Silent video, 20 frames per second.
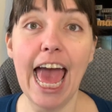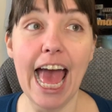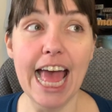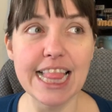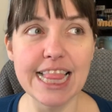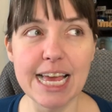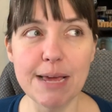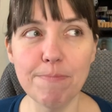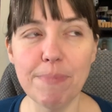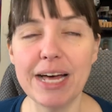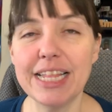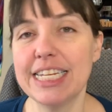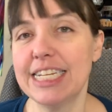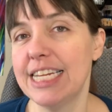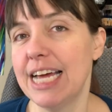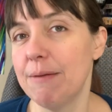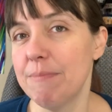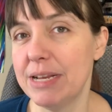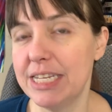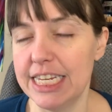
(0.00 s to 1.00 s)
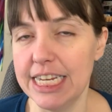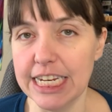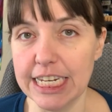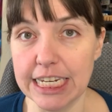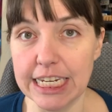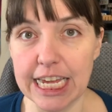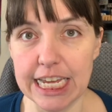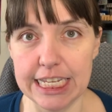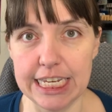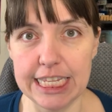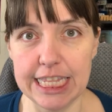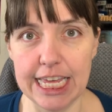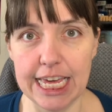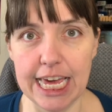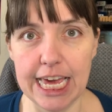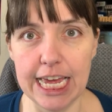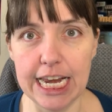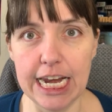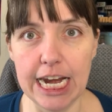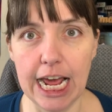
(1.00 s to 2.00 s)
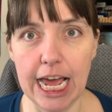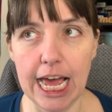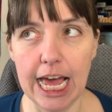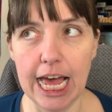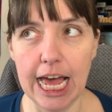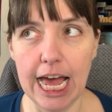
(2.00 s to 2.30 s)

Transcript: And then by the time it did get to the end,